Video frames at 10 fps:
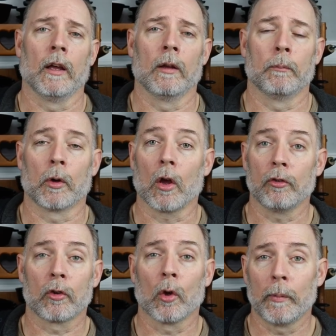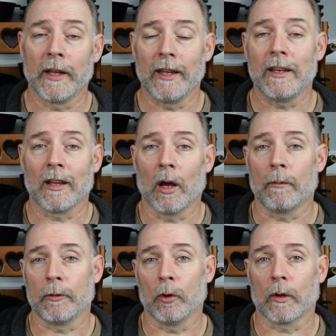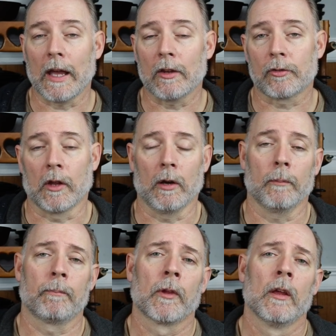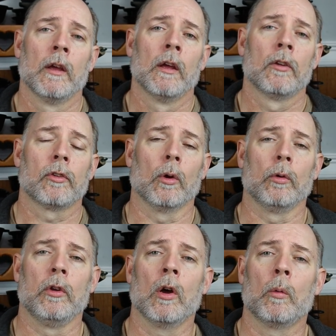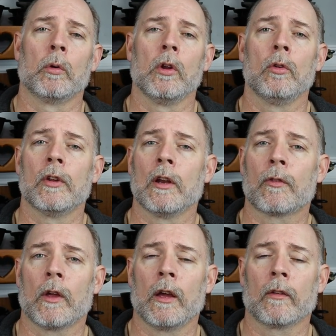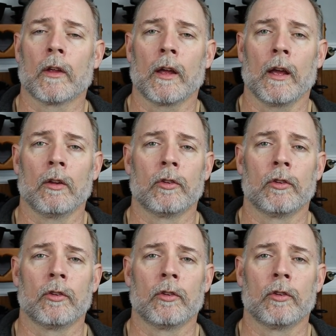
and because you're going to be eating off of your cast iron. So you don't want to use anything that